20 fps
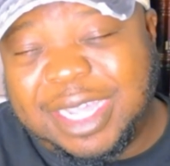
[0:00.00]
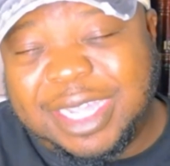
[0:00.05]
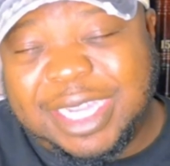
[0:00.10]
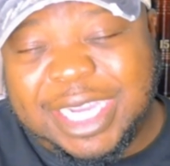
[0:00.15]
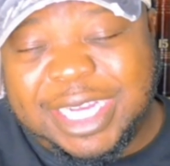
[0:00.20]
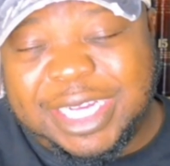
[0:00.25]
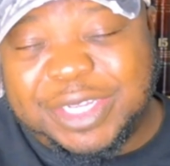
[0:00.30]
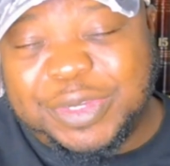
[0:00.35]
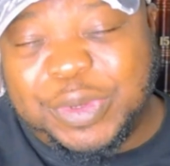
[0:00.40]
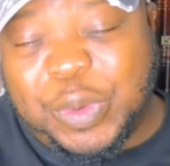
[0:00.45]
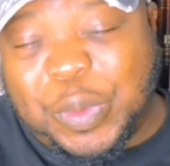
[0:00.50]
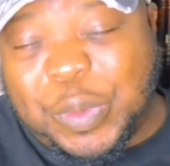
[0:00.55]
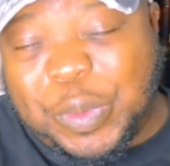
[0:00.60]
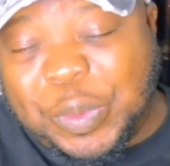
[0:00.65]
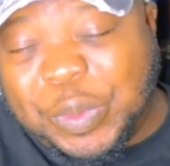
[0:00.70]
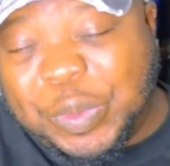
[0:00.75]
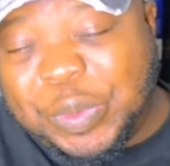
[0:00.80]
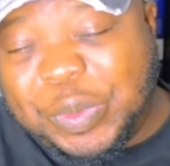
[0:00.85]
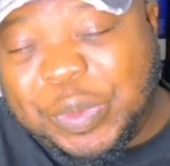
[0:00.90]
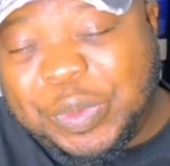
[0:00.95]
in the
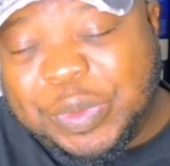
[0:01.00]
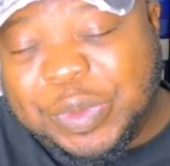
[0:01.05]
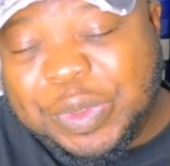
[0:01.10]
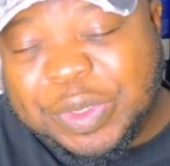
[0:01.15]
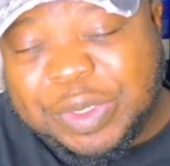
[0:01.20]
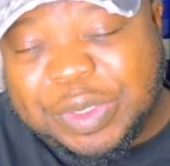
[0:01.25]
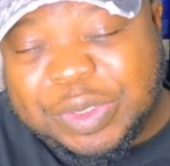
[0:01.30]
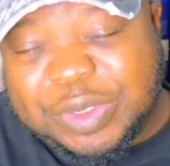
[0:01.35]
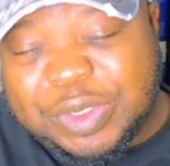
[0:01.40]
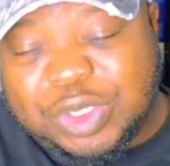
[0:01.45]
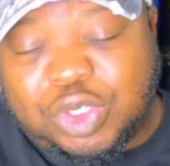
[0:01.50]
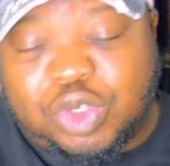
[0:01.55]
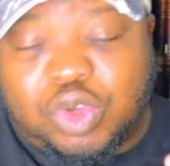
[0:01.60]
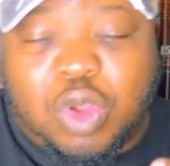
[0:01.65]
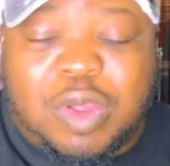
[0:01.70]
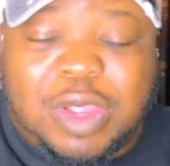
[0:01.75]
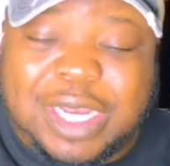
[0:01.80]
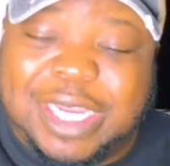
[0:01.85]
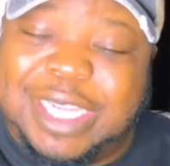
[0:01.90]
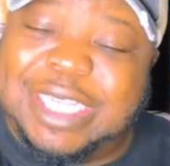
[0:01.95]
old
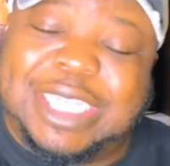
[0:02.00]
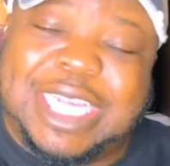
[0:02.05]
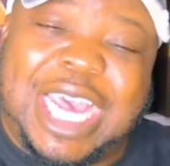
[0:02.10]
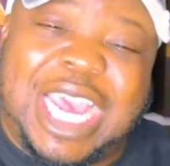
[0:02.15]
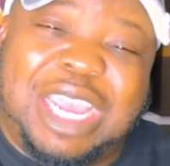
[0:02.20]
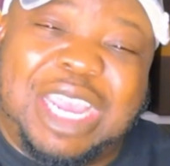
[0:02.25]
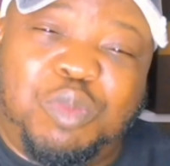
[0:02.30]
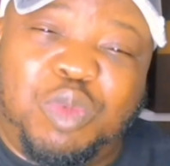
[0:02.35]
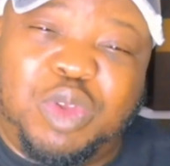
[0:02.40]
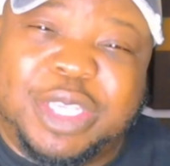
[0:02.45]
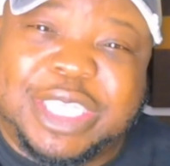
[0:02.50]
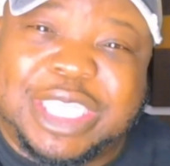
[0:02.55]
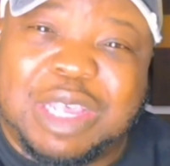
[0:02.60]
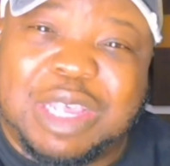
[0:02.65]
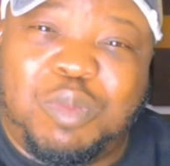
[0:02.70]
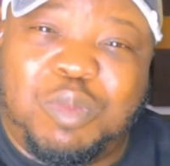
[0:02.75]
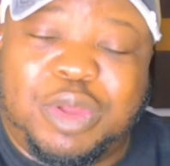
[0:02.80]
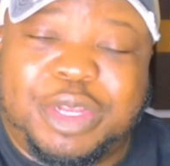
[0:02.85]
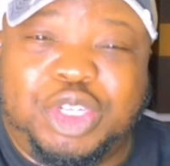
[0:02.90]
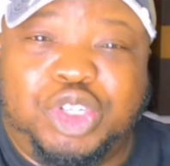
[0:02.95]
struggling time when
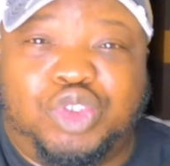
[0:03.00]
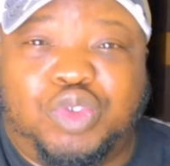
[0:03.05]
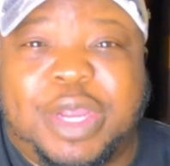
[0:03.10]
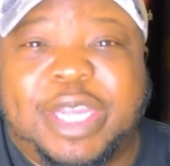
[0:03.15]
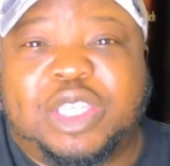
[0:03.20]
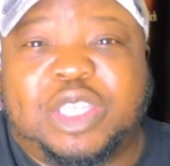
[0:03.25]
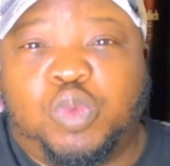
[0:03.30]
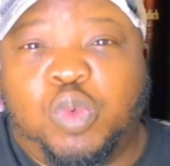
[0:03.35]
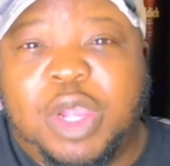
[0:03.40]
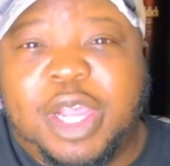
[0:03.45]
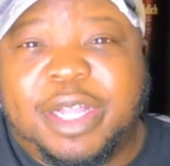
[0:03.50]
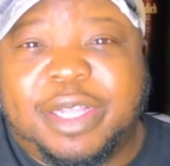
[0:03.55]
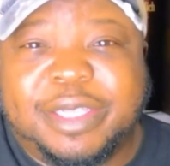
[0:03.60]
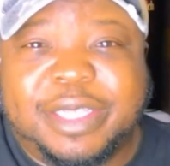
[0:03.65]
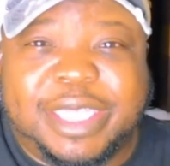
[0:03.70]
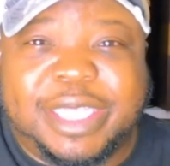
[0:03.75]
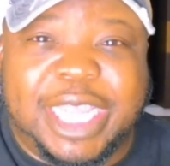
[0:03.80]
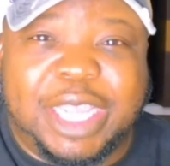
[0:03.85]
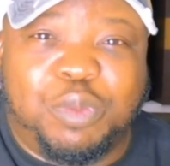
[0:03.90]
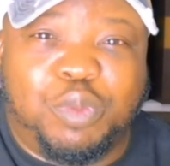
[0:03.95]
someone dressed well,
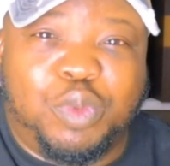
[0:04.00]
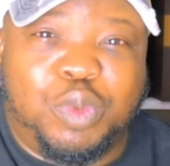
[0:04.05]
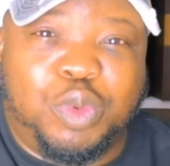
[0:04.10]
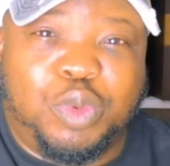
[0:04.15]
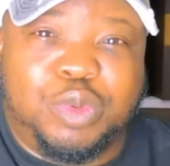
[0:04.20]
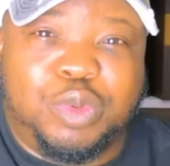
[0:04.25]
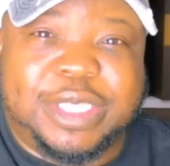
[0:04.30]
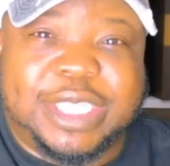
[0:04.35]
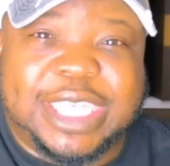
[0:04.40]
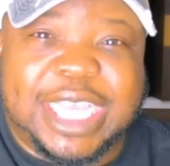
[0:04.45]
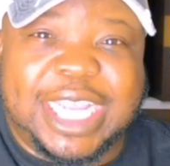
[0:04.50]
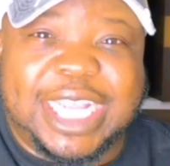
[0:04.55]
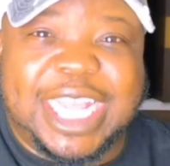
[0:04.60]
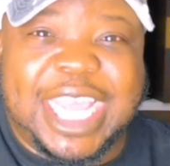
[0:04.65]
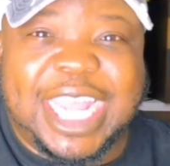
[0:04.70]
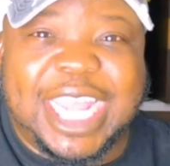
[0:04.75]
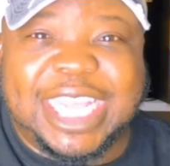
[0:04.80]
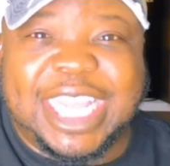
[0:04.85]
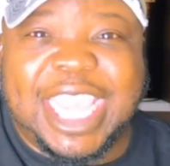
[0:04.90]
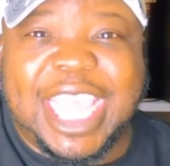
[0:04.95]
they will say
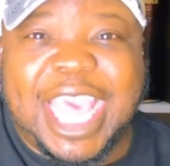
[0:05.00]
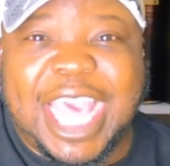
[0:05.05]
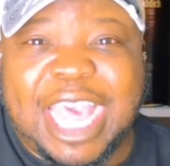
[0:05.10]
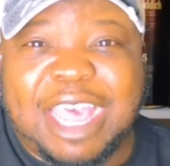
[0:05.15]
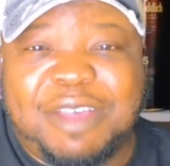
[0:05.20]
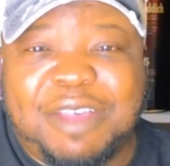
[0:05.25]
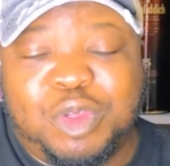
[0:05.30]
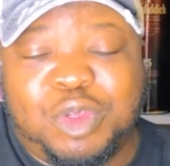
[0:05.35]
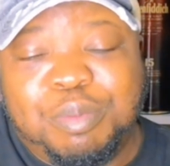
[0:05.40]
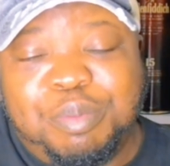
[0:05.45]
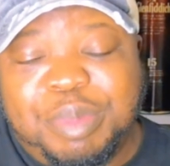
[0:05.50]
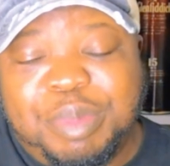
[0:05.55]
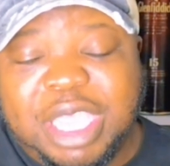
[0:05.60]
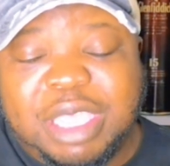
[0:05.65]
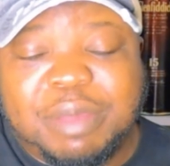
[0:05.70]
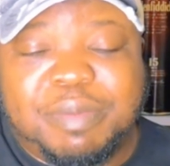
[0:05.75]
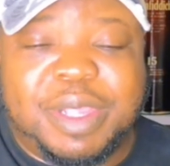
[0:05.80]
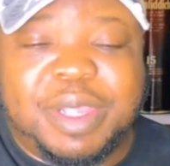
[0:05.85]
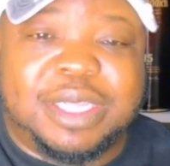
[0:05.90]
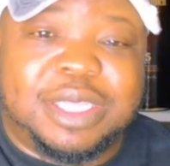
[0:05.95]
that they have their
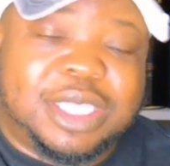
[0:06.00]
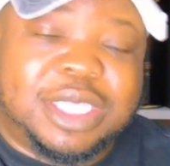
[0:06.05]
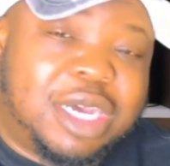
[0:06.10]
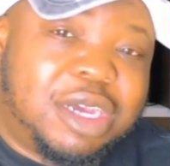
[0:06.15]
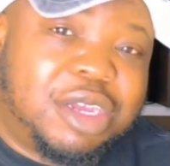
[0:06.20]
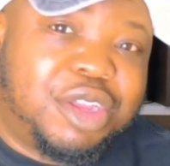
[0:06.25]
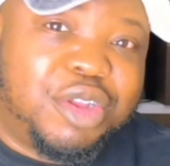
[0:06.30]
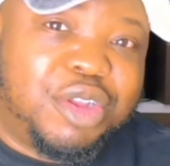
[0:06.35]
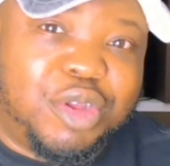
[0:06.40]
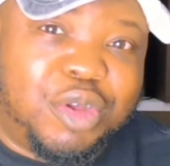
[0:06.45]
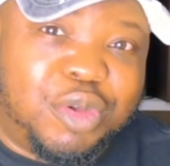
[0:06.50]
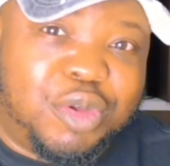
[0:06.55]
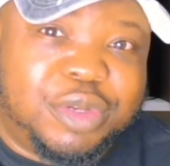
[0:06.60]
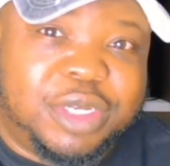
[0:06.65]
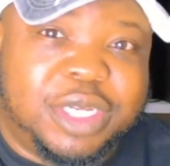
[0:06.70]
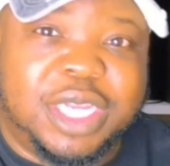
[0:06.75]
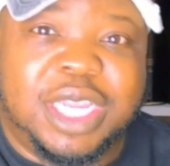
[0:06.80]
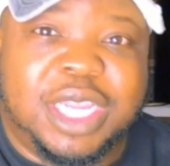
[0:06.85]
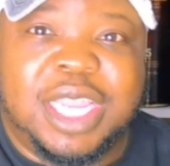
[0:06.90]
bib and tucker on.